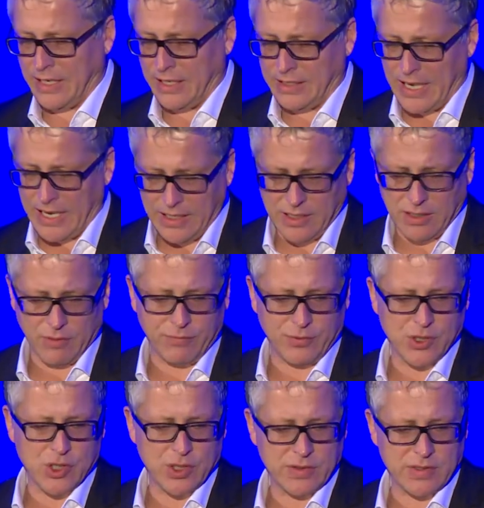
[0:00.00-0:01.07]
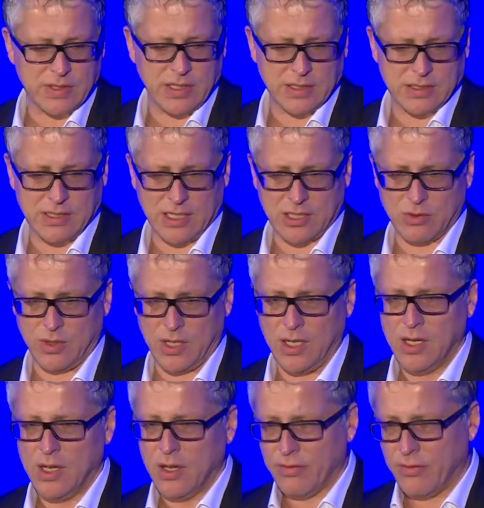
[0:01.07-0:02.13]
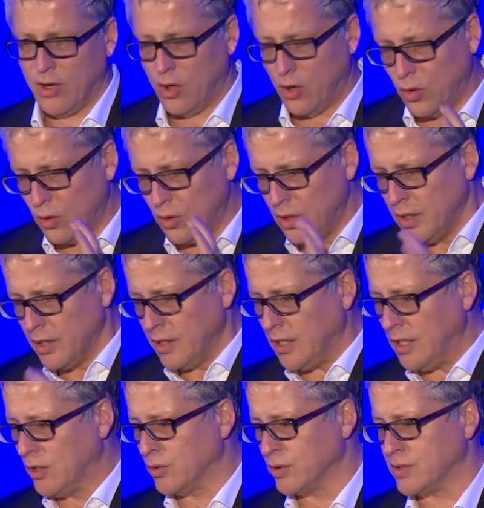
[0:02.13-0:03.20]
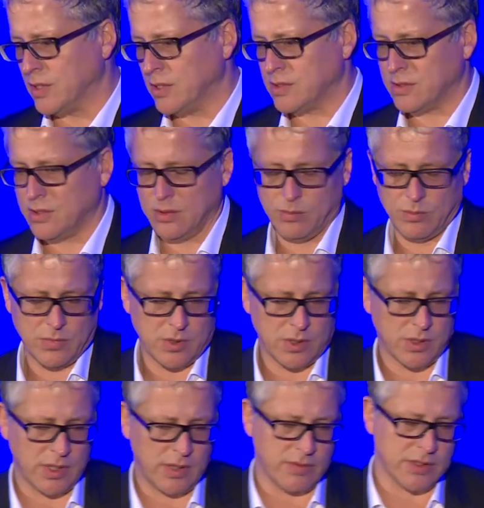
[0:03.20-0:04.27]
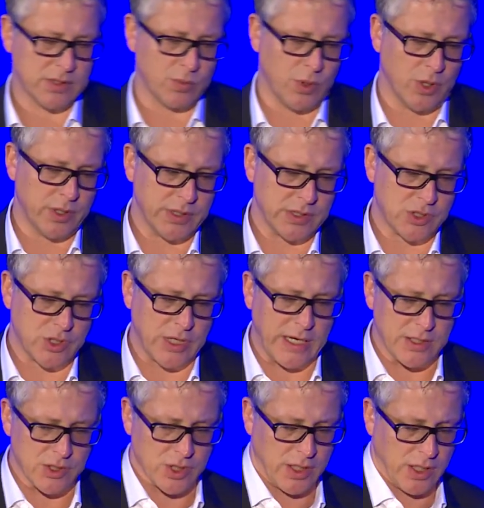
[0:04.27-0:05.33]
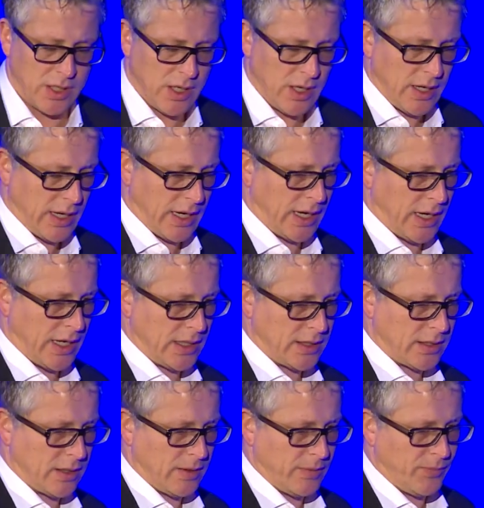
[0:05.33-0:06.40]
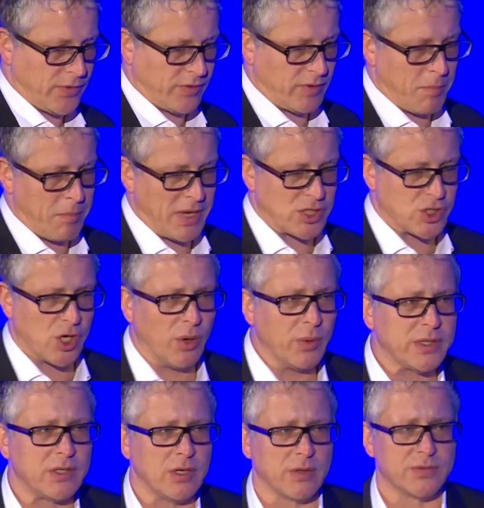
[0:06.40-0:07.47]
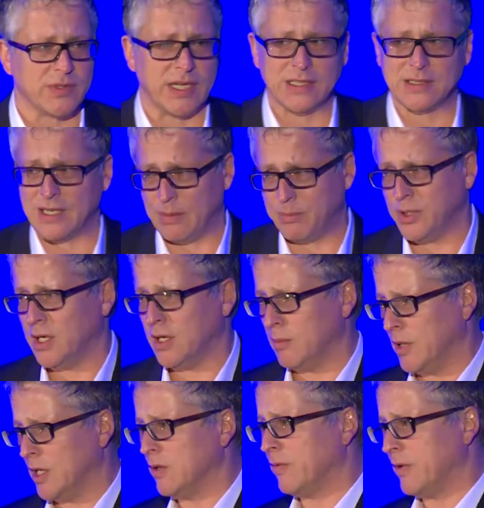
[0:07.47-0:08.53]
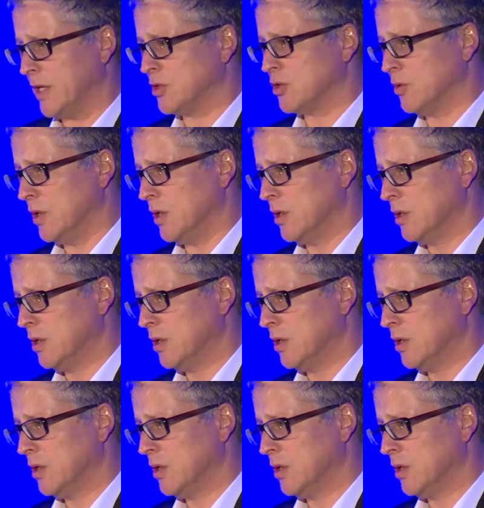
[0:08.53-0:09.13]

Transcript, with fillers: gaining efficiency, etc. The whole ecosystem uh, in this world is changing. And the majority of that is happening in manufacturing.